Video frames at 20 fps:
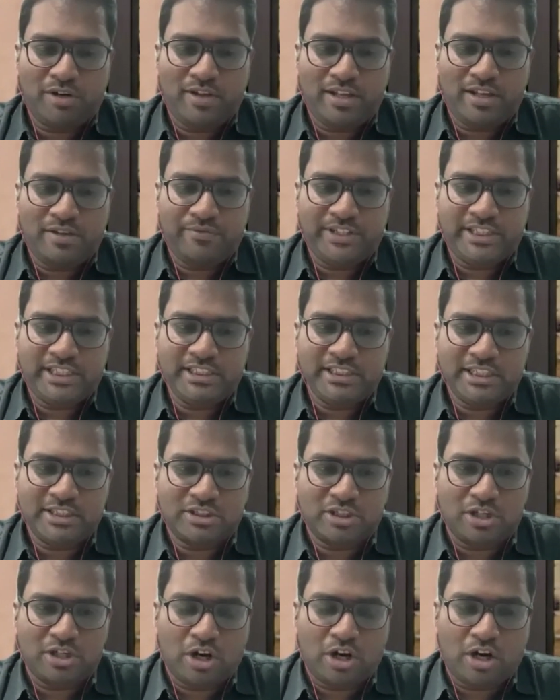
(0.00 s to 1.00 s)
we think
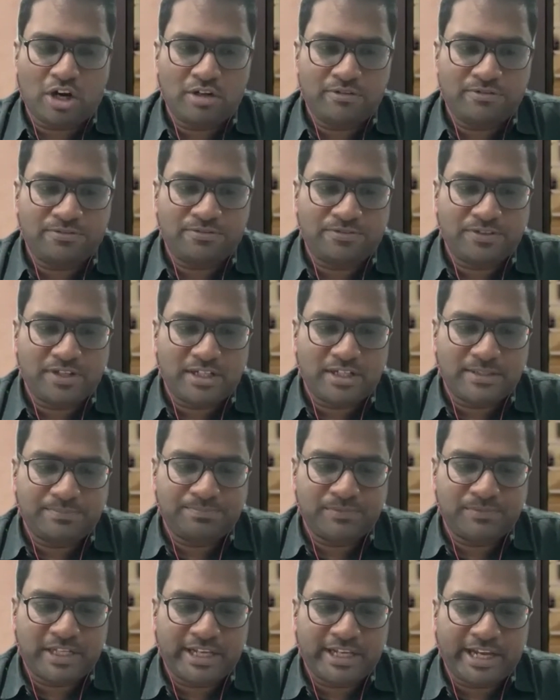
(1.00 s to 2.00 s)
there's a lot of
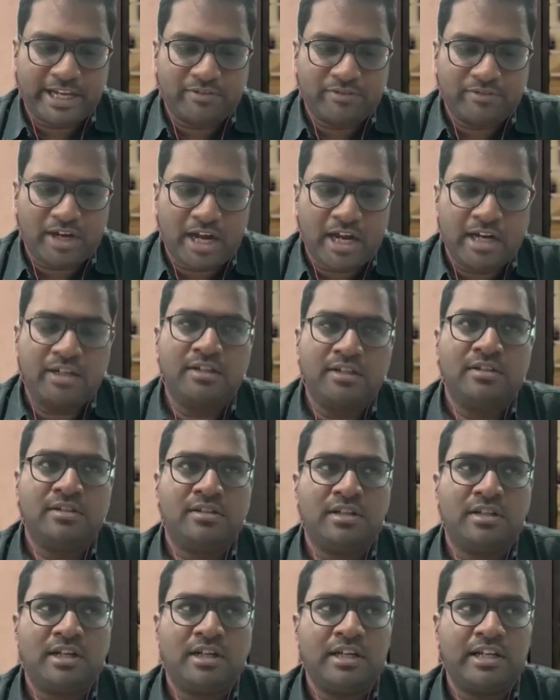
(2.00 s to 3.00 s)
kind of
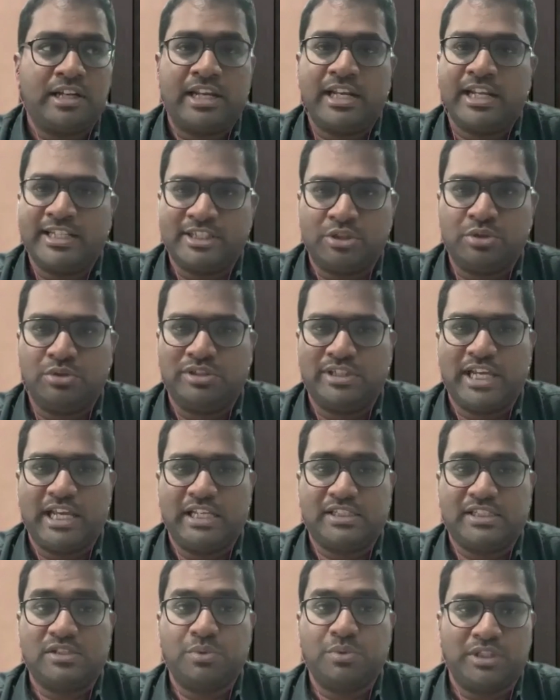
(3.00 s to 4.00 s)
unrealized use
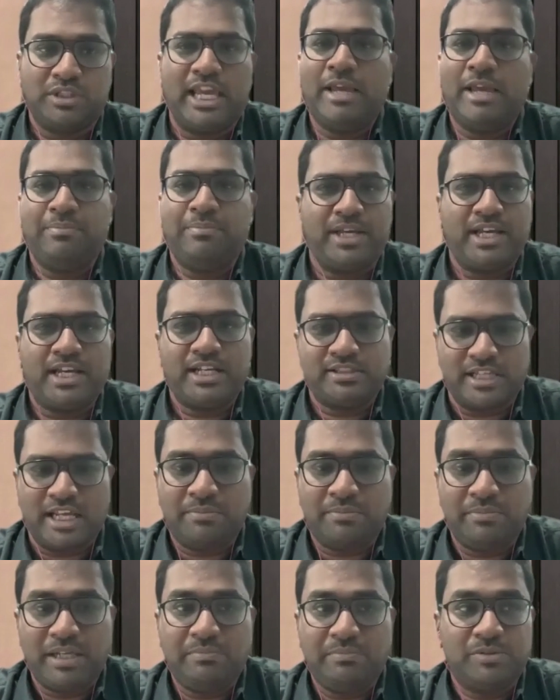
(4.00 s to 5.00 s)
cases with APIs
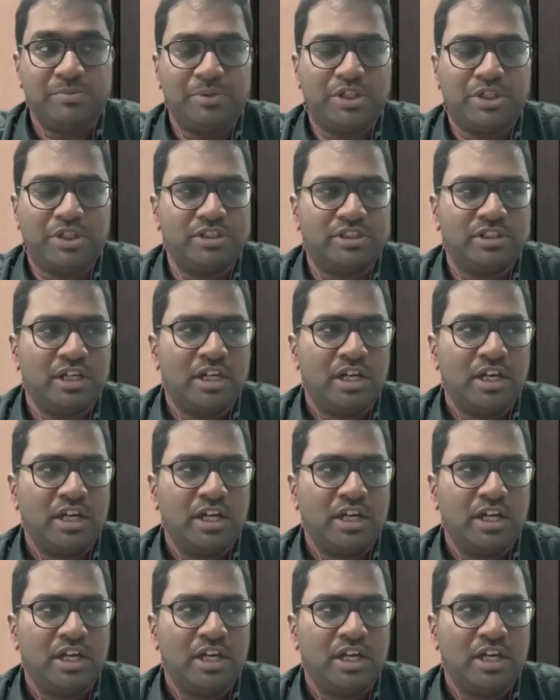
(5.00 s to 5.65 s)
and memes, because